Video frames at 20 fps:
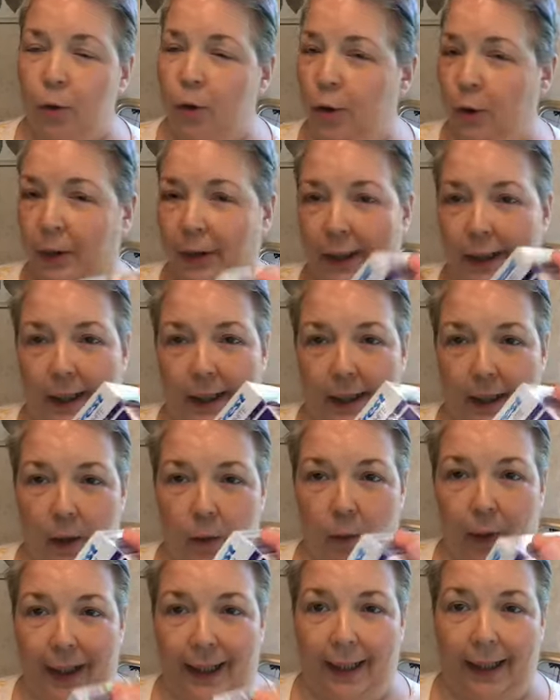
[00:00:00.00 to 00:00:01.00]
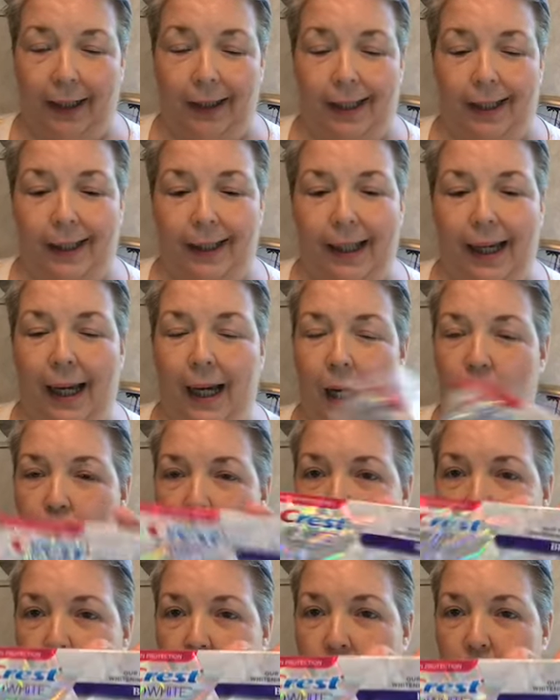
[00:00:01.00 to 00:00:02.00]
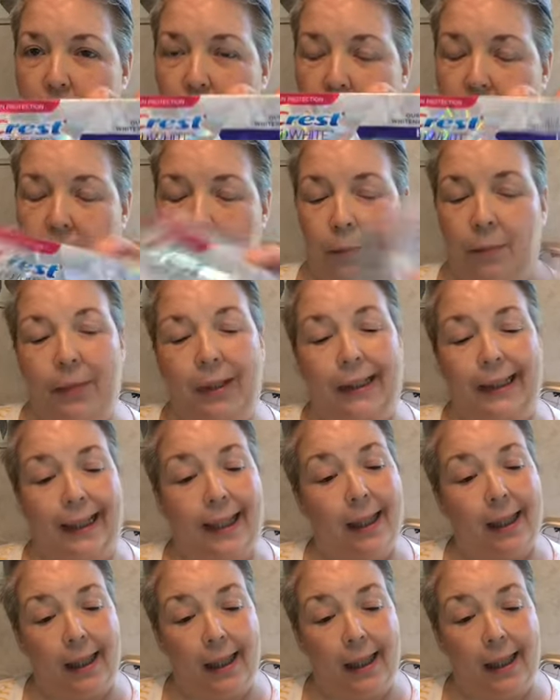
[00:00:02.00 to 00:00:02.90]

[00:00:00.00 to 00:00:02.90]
Don't like anything whitening like that. I'd rather use something like